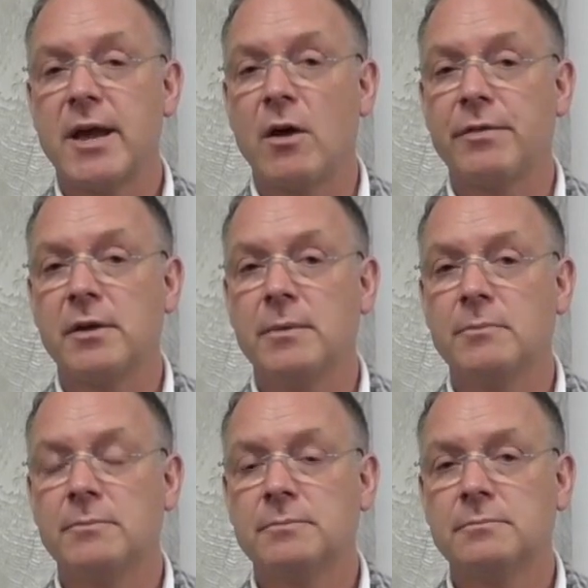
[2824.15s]
to stay
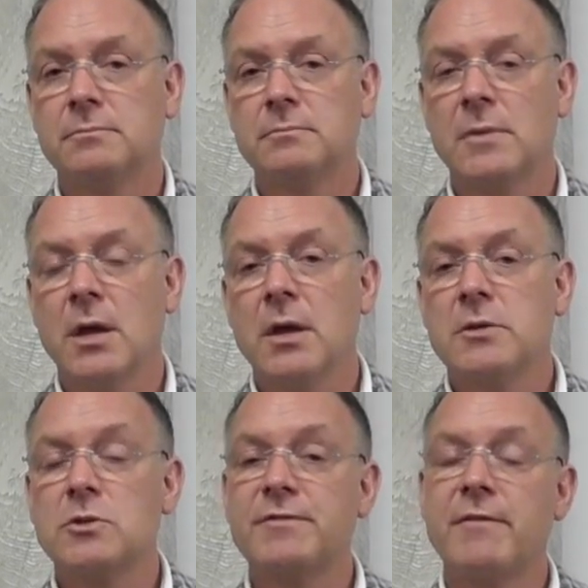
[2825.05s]
healthy.
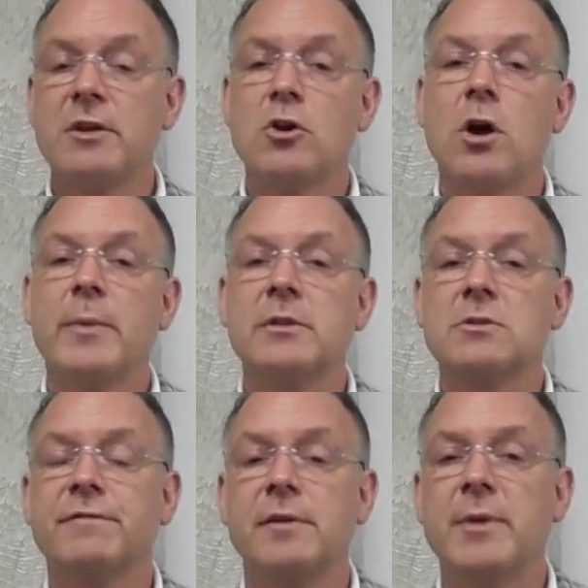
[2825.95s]
So if you have any
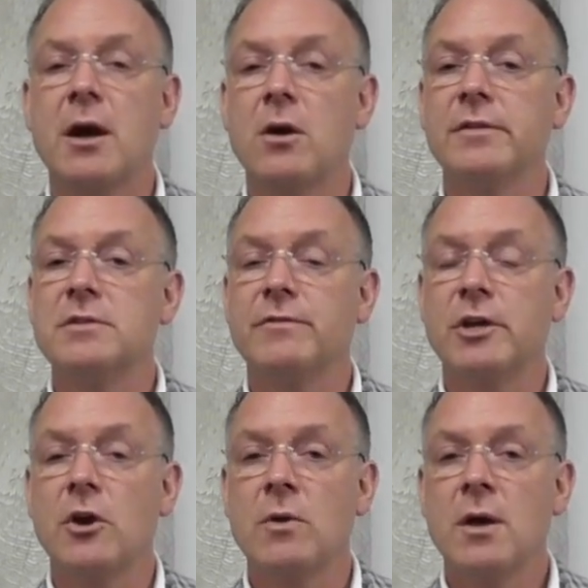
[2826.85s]
comments or feedback on this
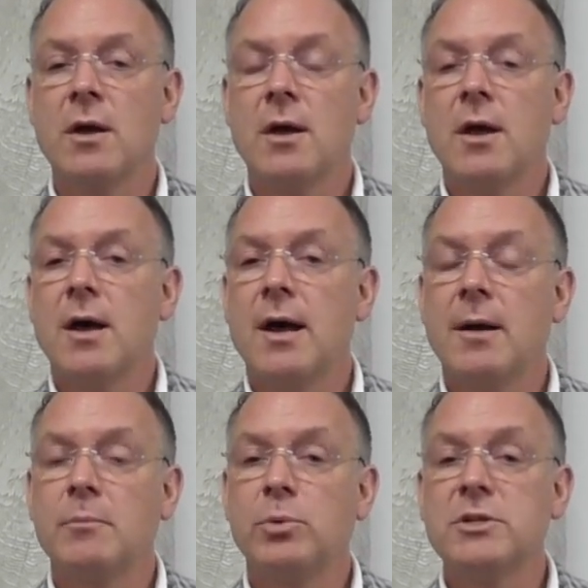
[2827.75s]
video,
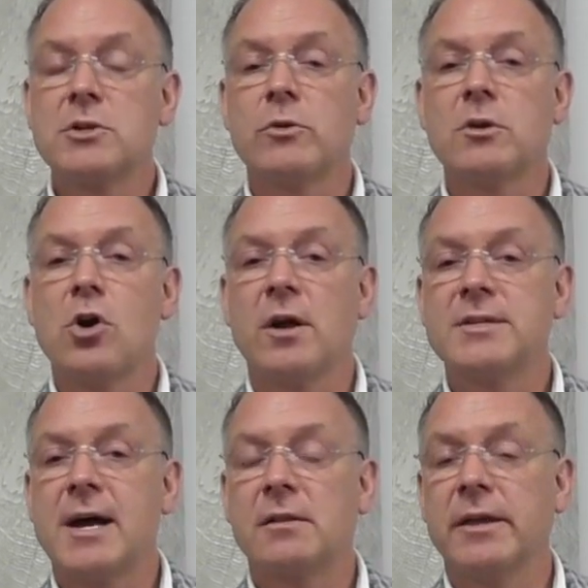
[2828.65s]
um, please go to the
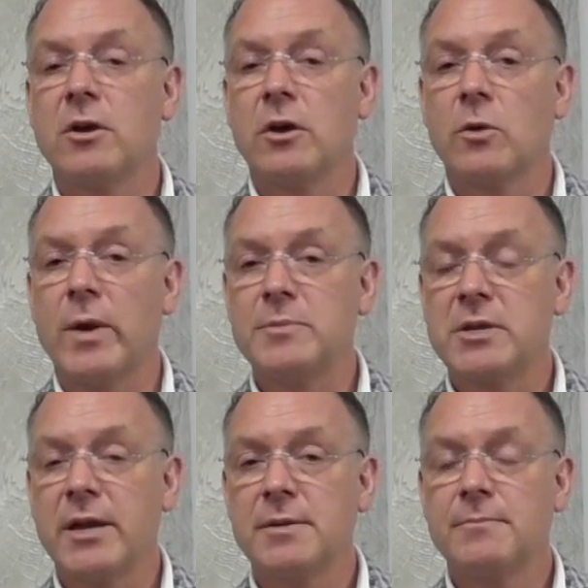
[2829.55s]
contact link on our
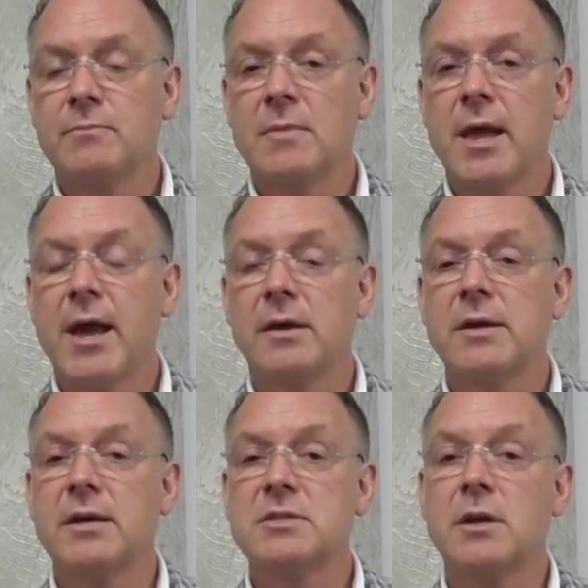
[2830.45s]
website
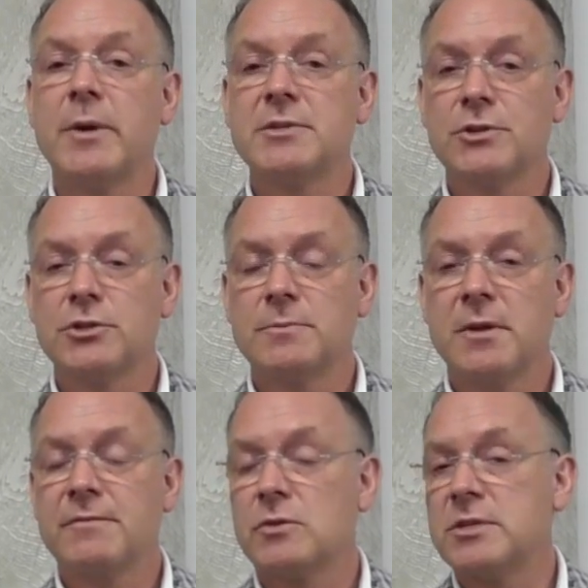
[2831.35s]
and uh, send a message.
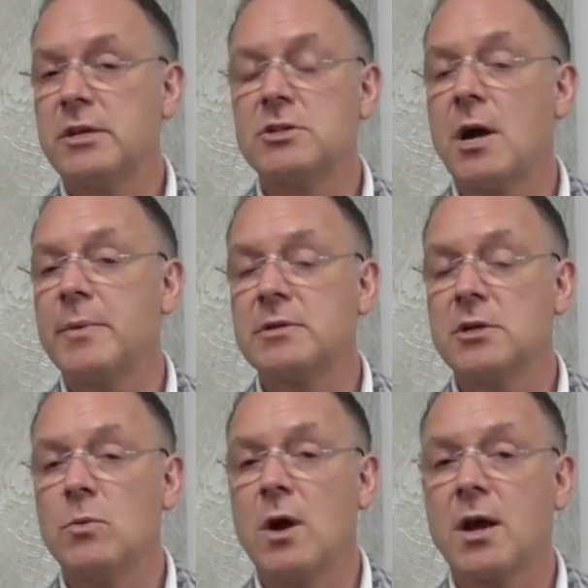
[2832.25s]
If there's any
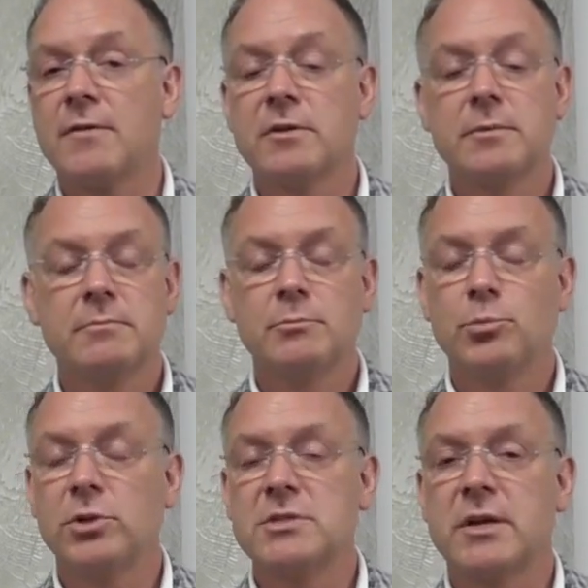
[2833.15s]
topics that you want covered,
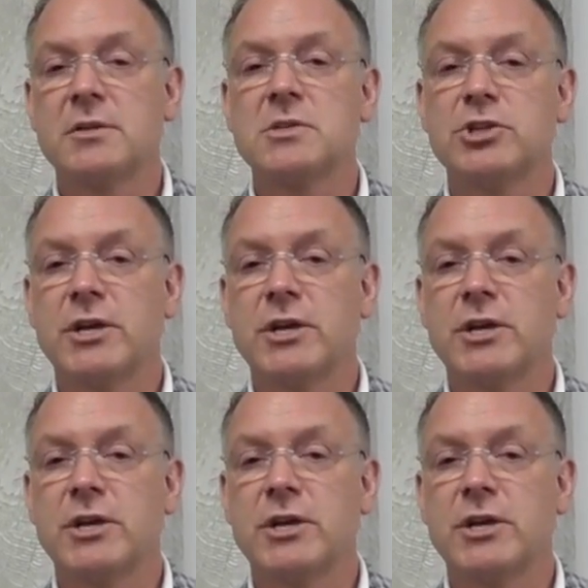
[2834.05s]
please send a